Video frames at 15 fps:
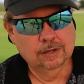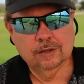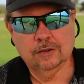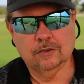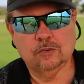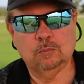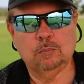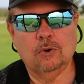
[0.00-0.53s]

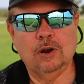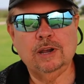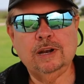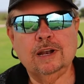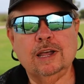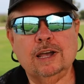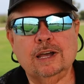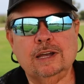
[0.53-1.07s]
This braid
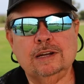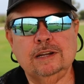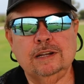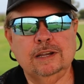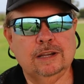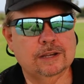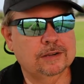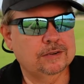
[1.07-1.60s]
line
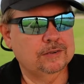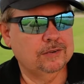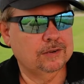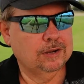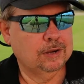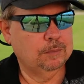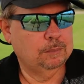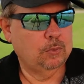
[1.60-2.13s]
is
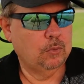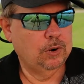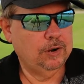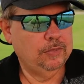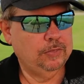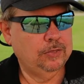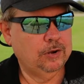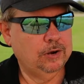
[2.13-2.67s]

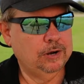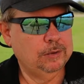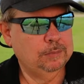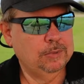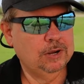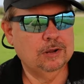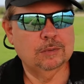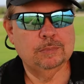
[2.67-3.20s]
0.30
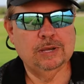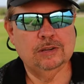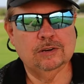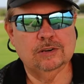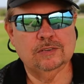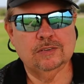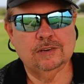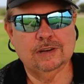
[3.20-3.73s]

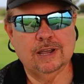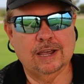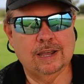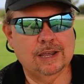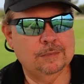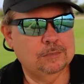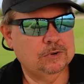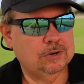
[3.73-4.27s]
millimeters in
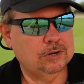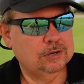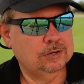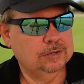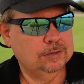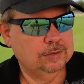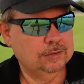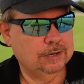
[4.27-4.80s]
diameter.
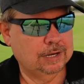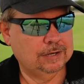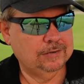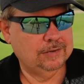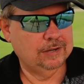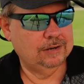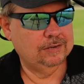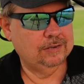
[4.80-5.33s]
Like I
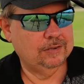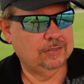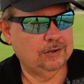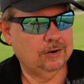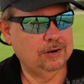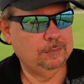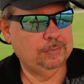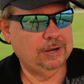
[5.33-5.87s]
said, it's a
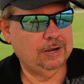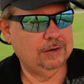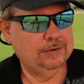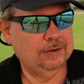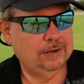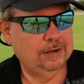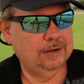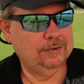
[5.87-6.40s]
30-pound
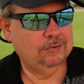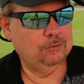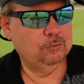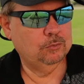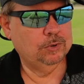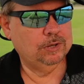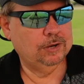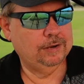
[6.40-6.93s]
test
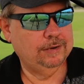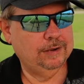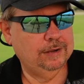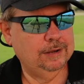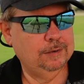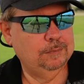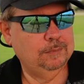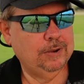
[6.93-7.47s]
with a
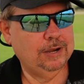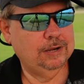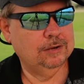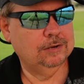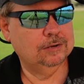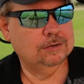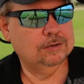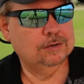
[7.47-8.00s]

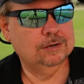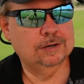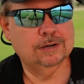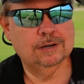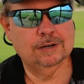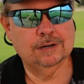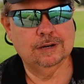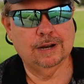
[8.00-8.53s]
10-pound
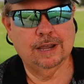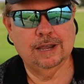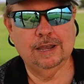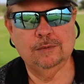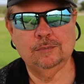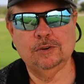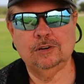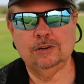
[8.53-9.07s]

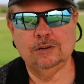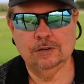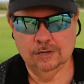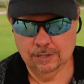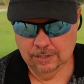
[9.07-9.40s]
diameter.